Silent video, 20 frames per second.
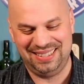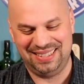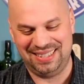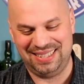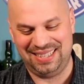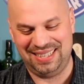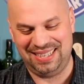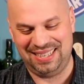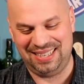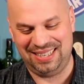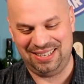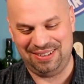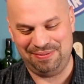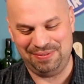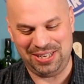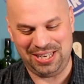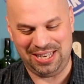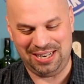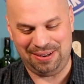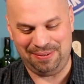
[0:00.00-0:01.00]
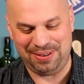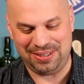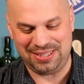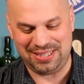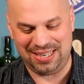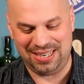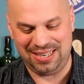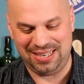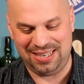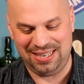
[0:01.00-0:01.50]
Oh man, I'm
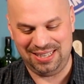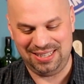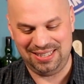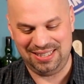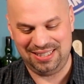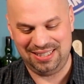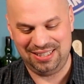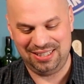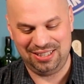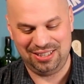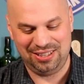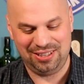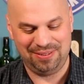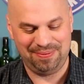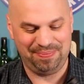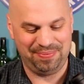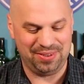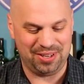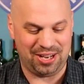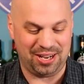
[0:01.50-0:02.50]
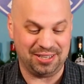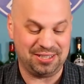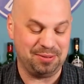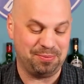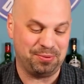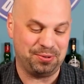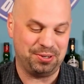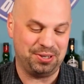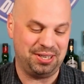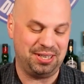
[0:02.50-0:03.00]
excited.
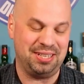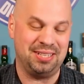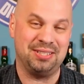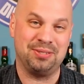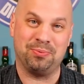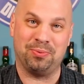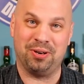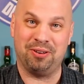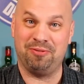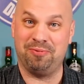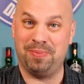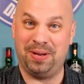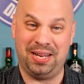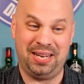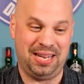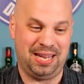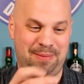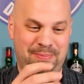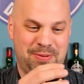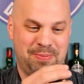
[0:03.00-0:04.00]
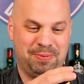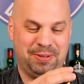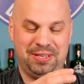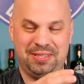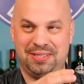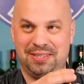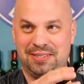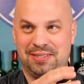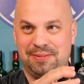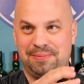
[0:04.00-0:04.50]
Octomore is one of my happy
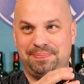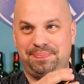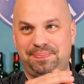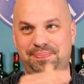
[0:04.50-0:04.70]
places.